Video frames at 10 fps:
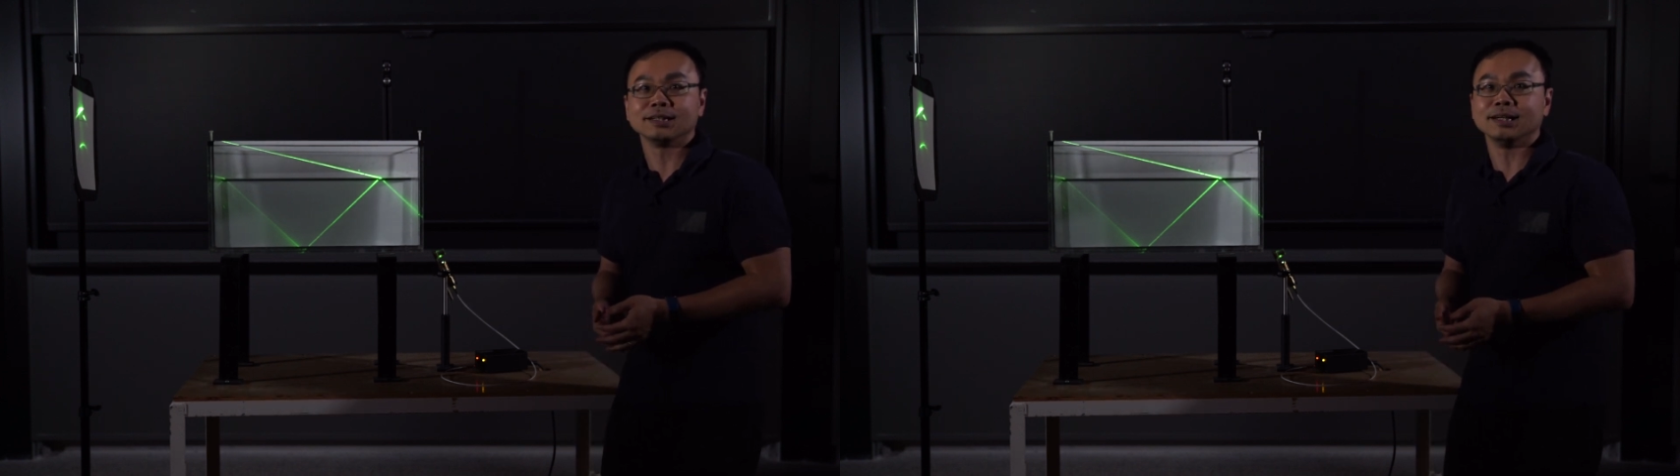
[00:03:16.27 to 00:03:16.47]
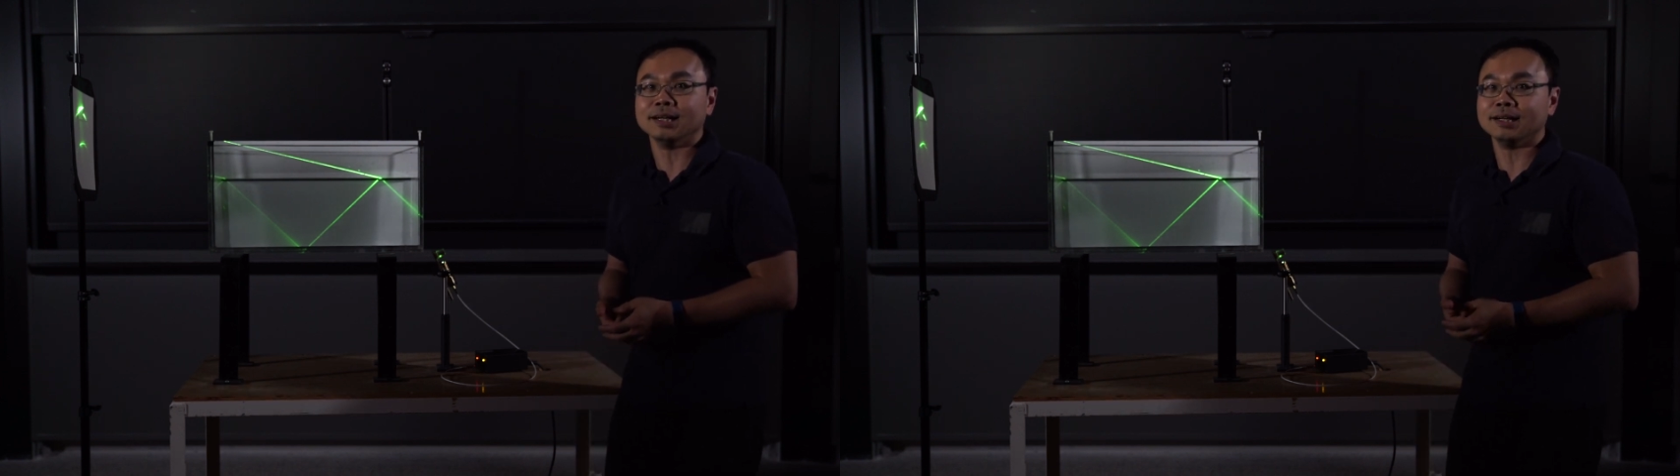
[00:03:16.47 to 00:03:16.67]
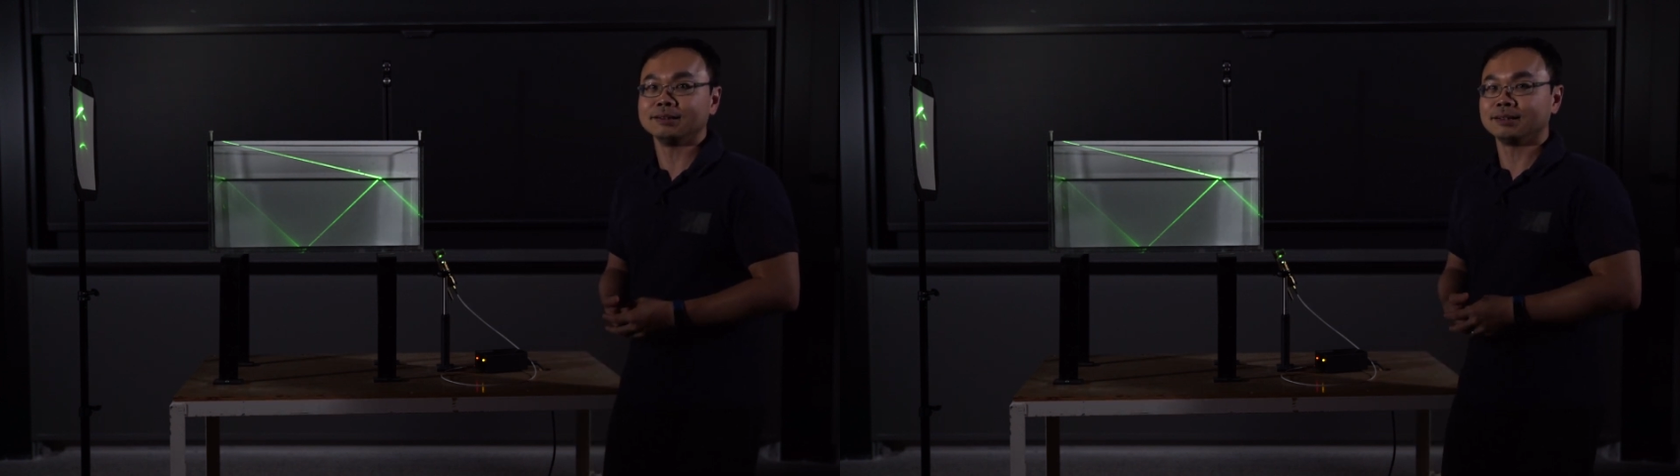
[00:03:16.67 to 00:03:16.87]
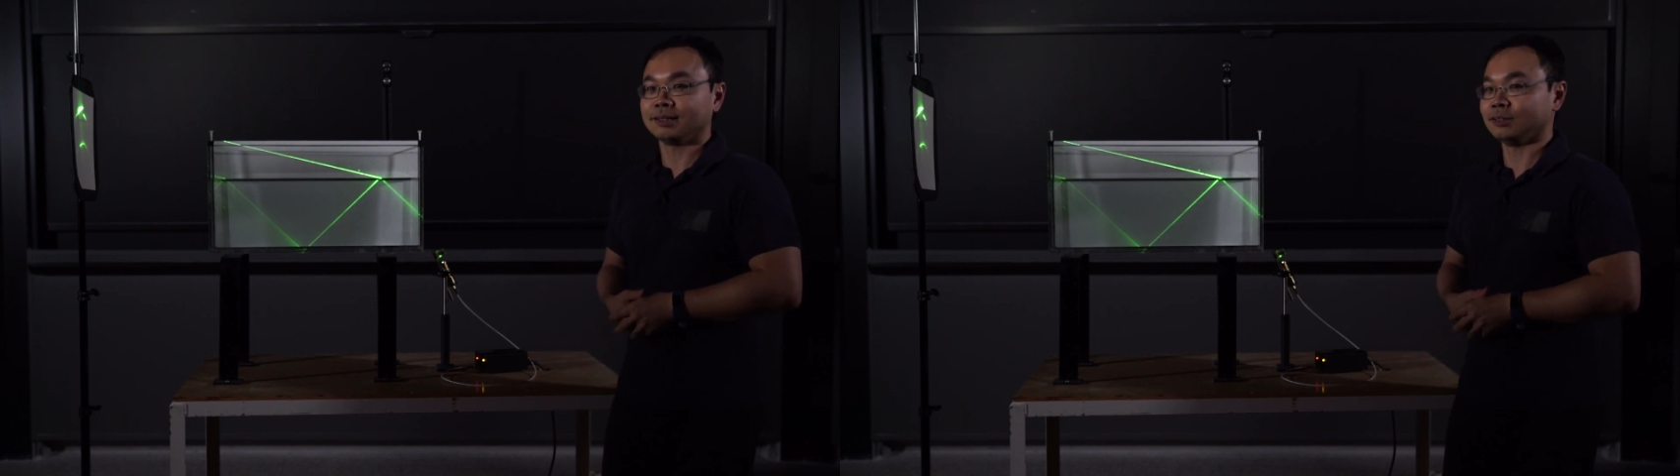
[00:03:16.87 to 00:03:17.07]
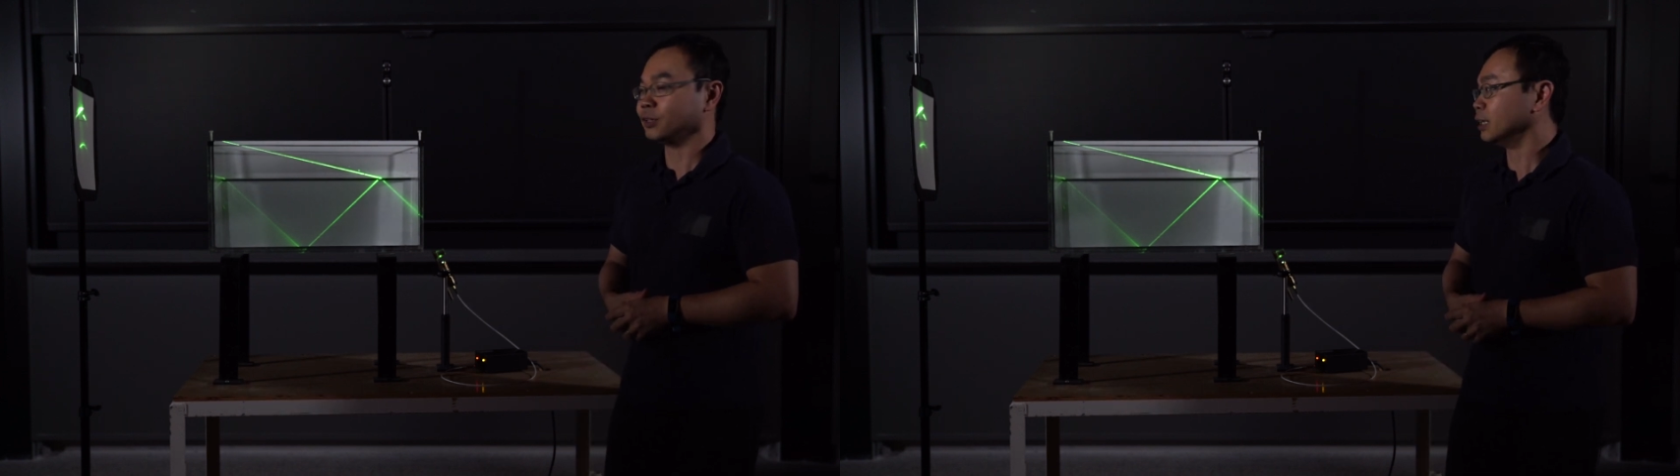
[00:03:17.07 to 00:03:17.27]
Uh,
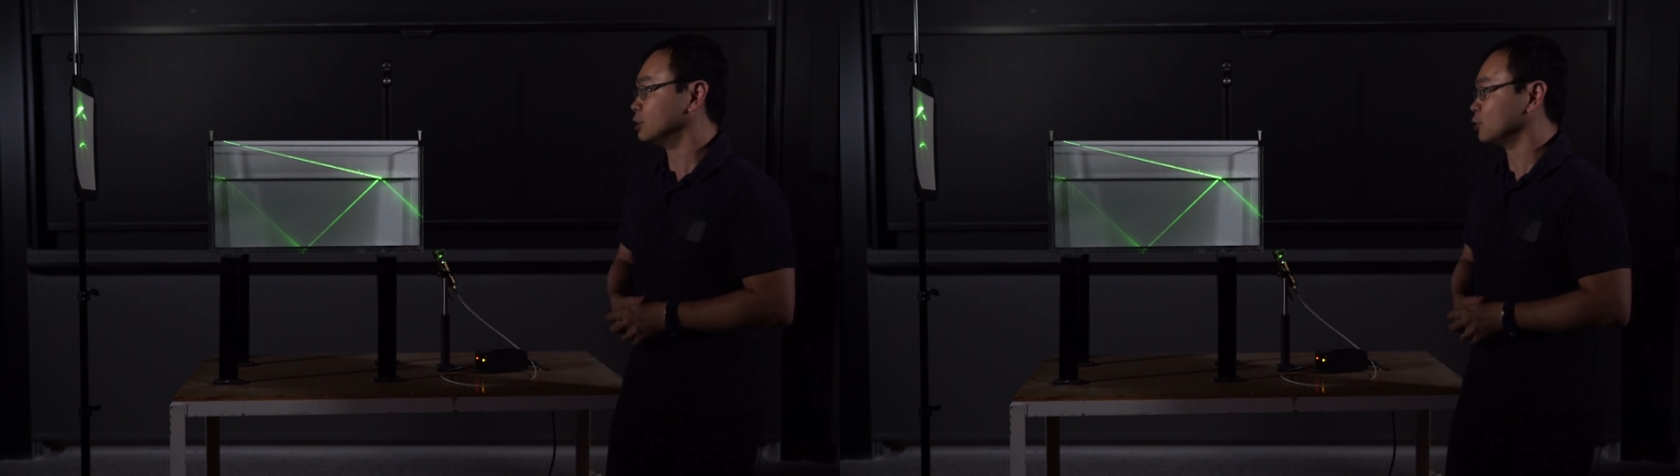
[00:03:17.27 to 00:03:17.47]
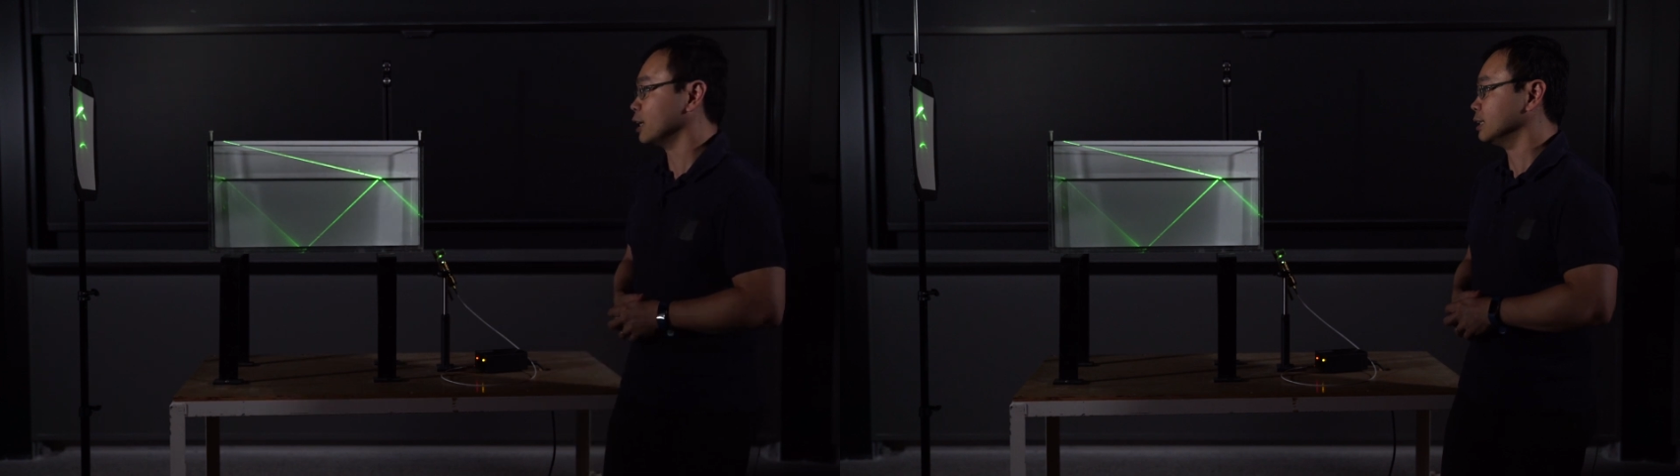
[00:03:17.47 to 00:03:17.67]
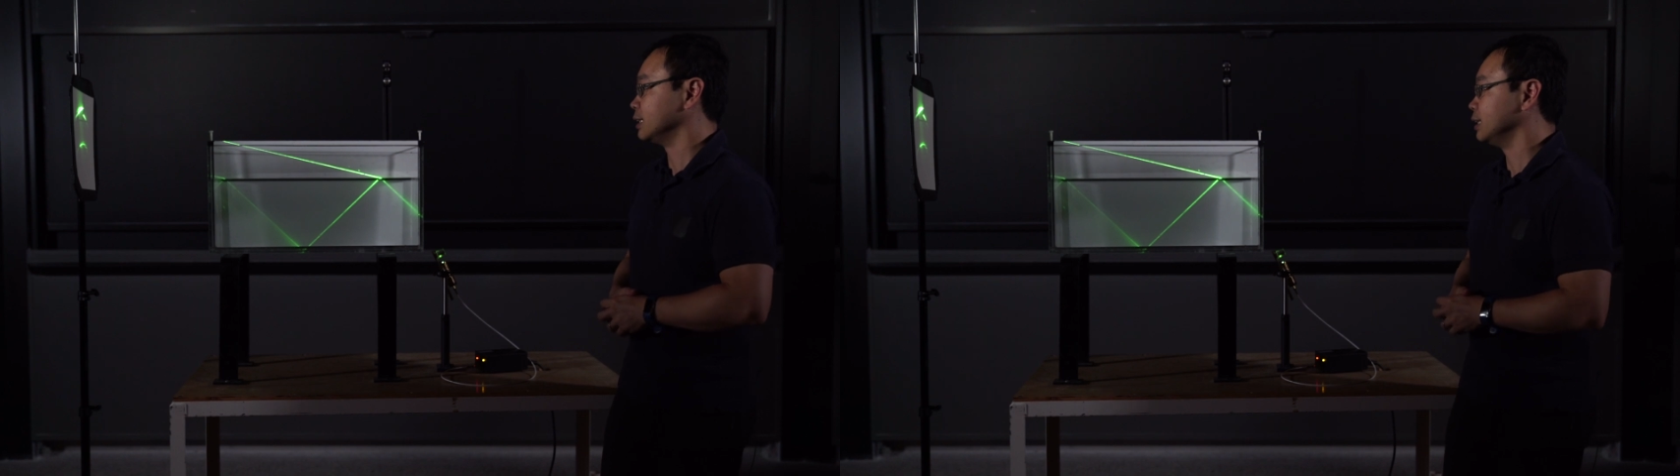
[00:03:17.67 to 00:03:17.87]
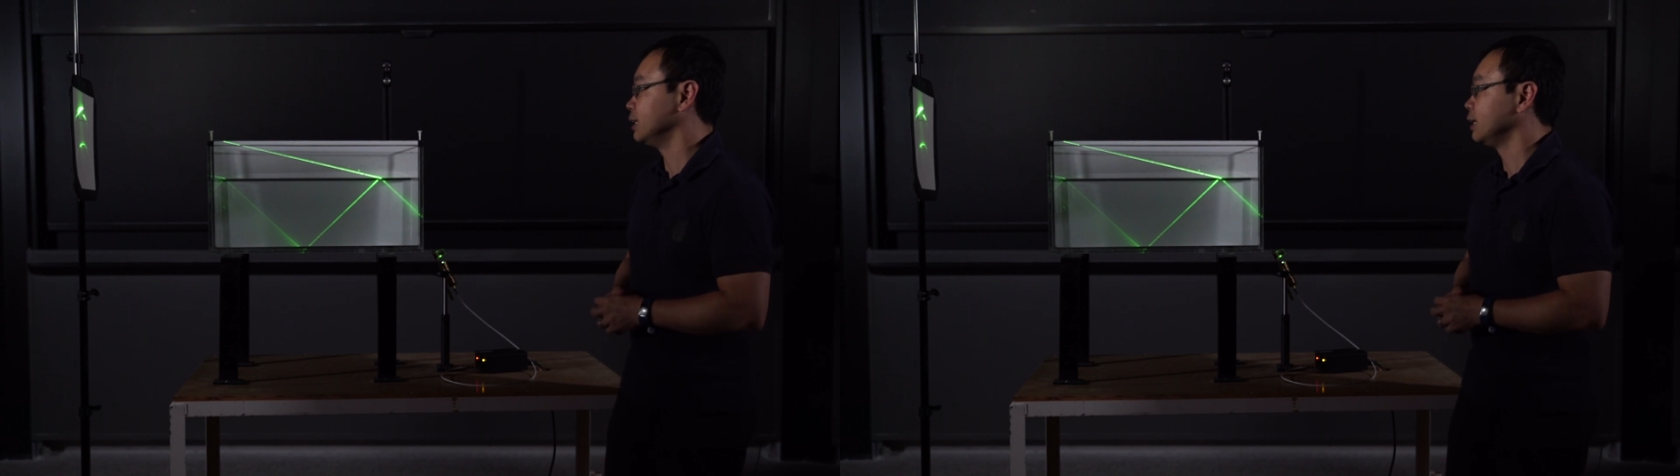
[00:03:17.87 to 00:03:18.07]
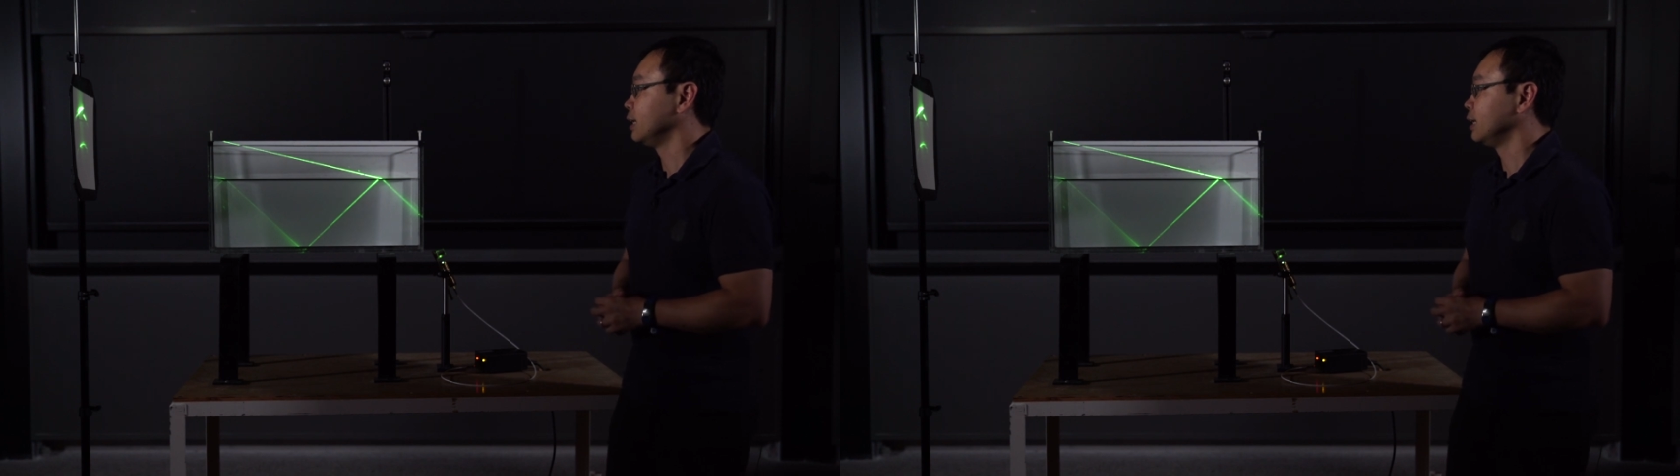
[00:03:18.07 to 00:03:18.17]
because you can see,